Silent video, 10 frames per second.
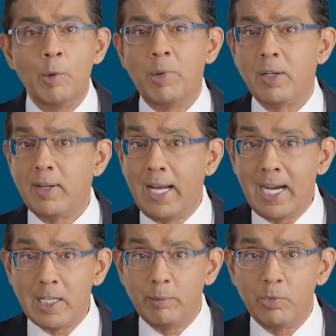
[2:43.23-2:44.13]
But to
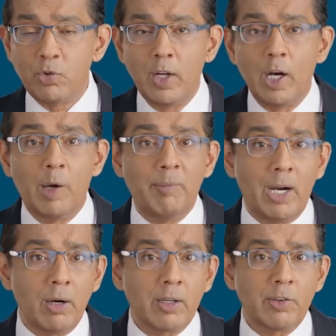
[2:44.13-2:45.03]
Adams,
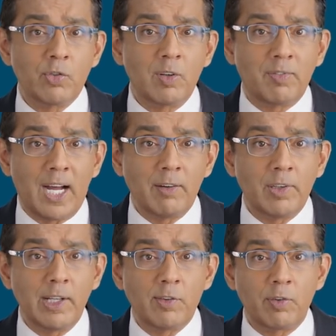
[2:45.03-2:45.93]
America's
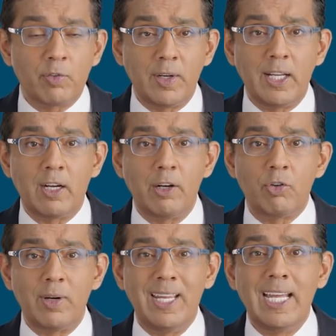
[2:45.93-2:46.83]
survival as a free
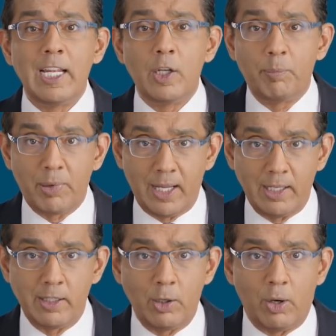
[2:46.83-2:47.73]
country
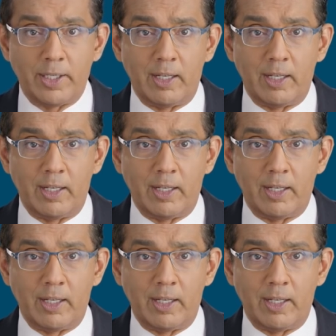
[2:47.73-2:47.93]
depended on